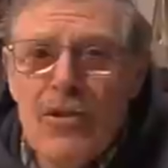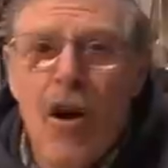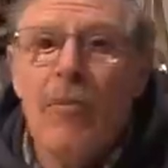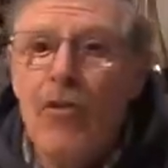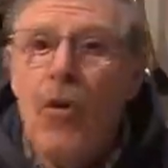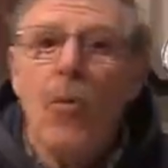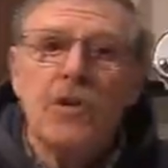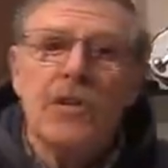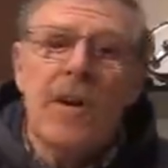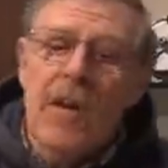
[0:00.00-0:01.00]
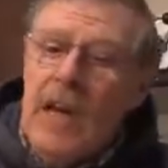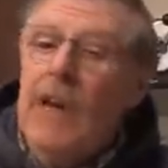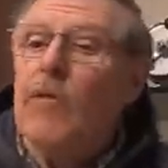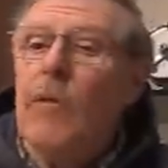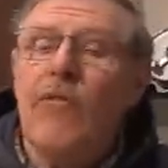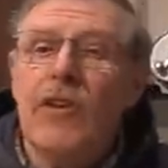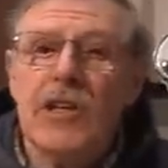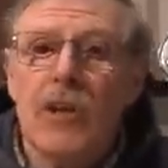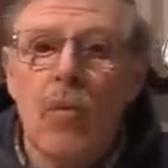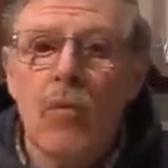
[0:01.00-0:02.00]
time, of course. If there were fish
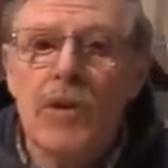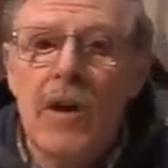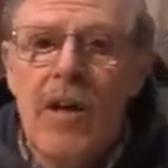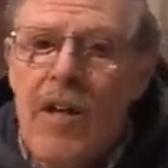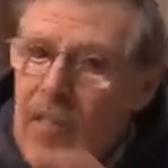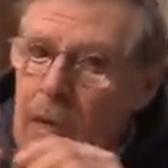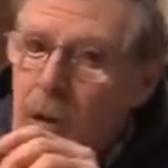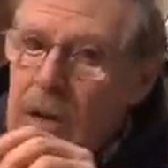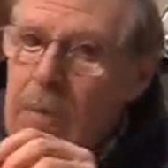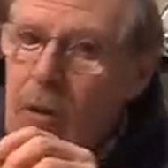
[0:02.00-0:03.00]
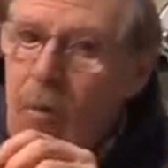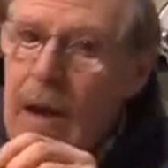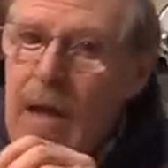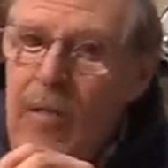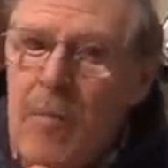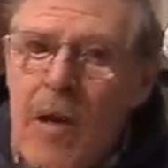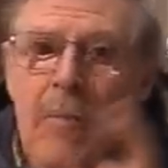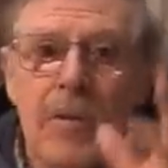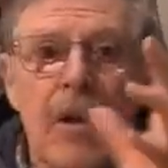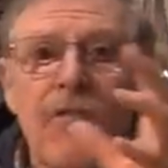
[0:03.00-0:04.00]
in the water, they might nibble away at them.
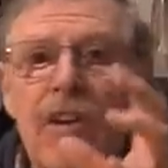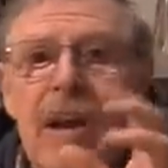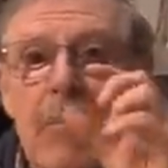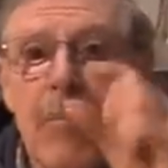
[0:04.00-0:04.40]
But don't forget,